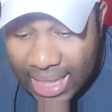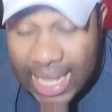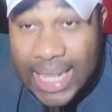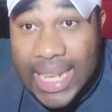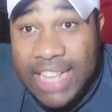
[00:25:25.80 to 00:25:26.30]

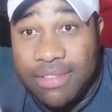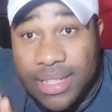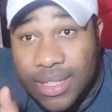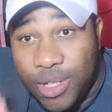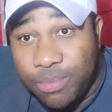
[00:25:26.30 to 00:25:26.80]
that leaves
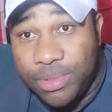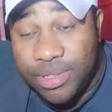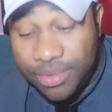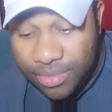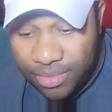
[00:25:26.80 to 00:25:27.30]
the
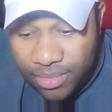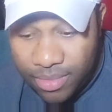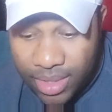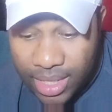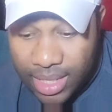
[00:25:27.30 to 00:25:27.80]
subs.
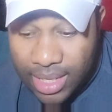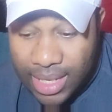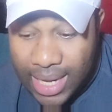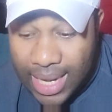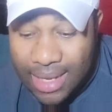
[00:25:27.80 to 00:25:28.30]

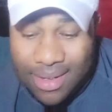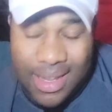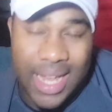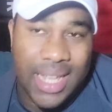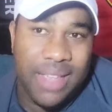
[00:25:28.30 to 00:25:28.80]
And
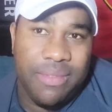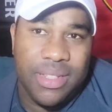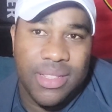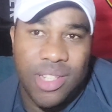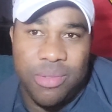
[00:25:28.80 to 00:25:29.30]
I give the
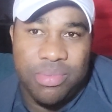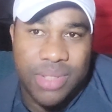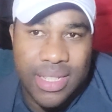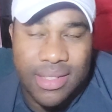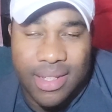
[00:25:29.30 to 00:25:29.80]

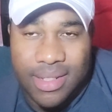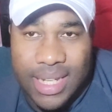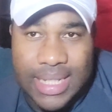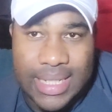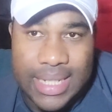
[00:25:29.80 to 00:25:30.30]
subs a
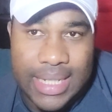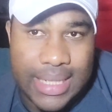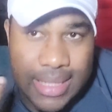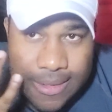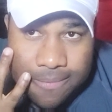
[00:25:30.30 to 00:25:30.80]
standard
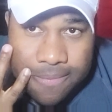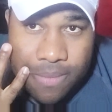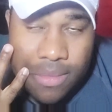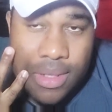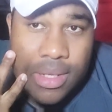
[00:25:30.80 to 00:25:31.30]
6.
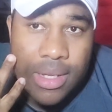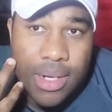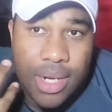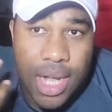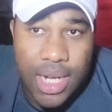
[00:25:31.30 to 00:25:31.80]

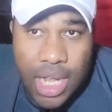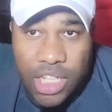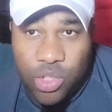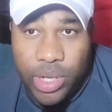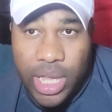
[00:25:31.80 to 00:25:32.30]

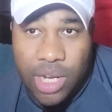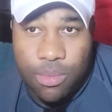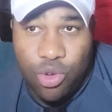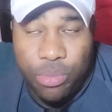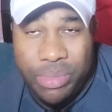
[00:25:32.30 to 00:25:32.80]
Garnacho got the
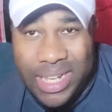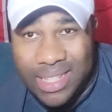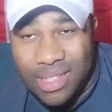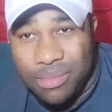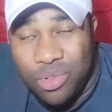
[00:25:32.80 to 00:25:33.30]

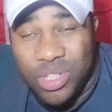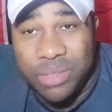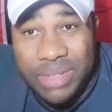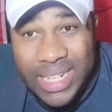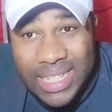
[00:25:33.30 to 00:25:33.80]

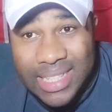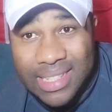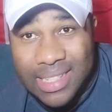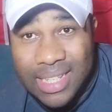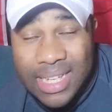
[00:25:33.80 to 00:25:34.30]
most
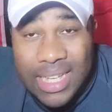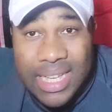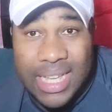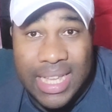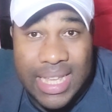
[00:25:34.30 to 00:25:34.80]
minutes.
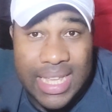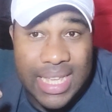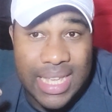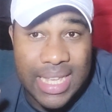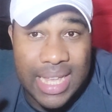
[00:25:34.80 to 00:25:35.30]

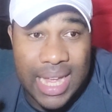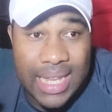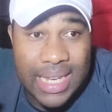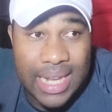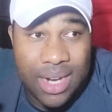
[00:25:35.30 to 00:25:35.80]
He
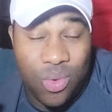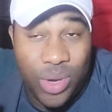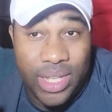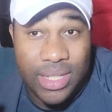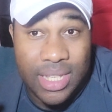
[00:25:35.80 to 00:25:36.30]
had
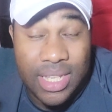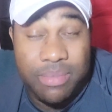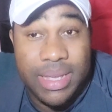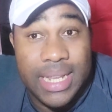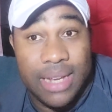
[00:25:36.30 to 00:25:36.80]

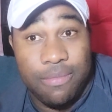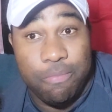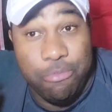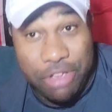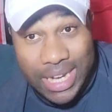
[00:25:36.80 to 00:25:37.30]
he made a
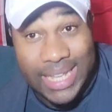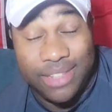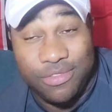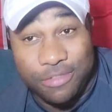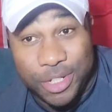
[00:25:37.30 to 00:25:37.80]

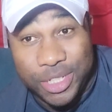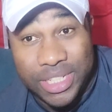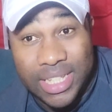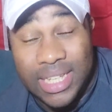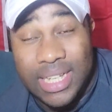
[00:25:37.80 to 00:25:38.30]
brilliant
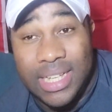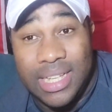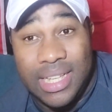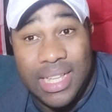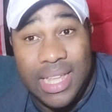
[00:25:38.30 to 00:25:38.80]
run.
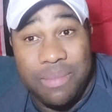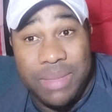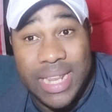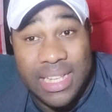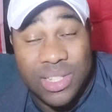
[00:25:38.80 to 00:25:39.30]
He
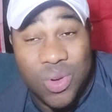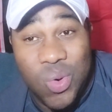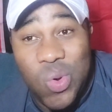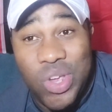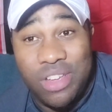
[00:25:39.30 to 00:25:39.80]
made a
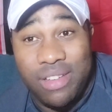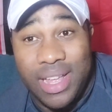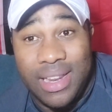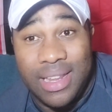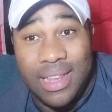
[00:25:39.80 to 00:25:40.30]
square
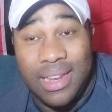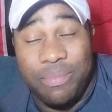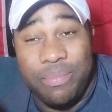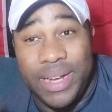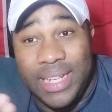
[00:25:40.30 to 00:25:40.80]
and then the
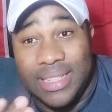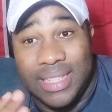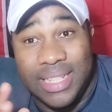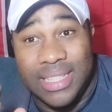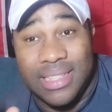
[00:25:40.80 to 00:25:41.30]

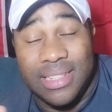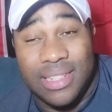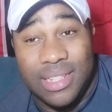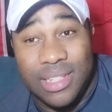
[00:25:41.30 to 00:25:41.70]
pass hit